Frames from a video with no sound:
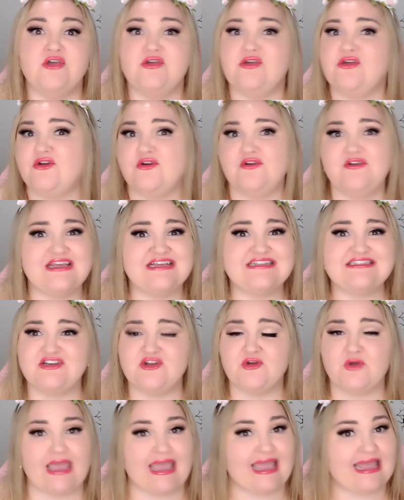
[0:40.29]
you don't need to
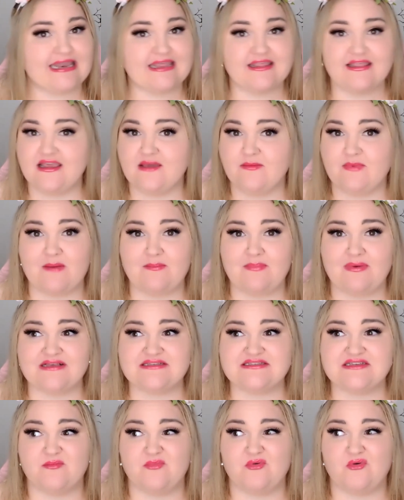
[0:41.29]
know anything about
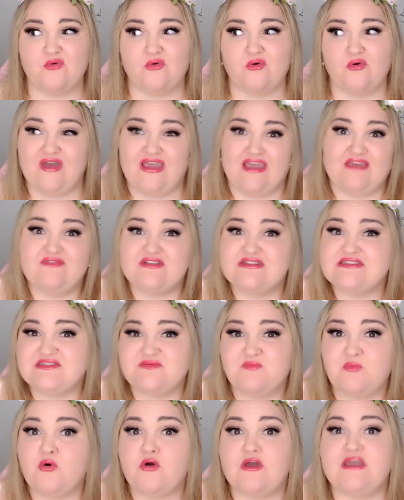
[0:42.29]
basketball or even
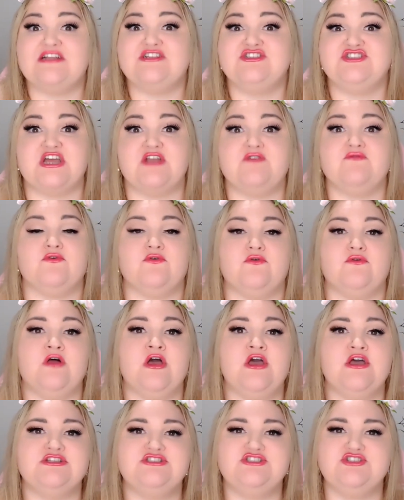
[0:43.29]
sport in general
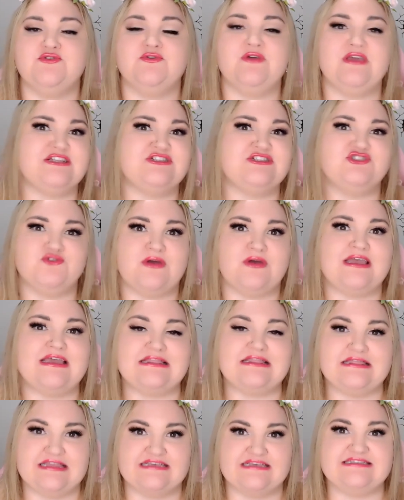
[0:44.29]
to
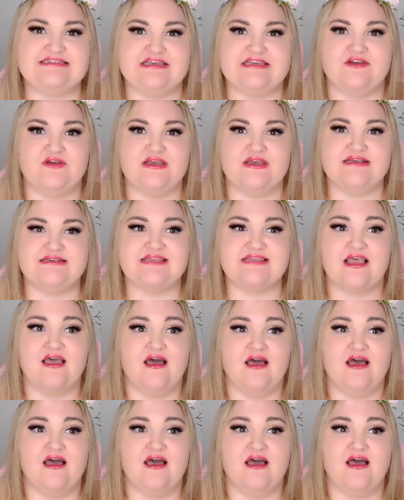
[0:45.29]
enjoy this series.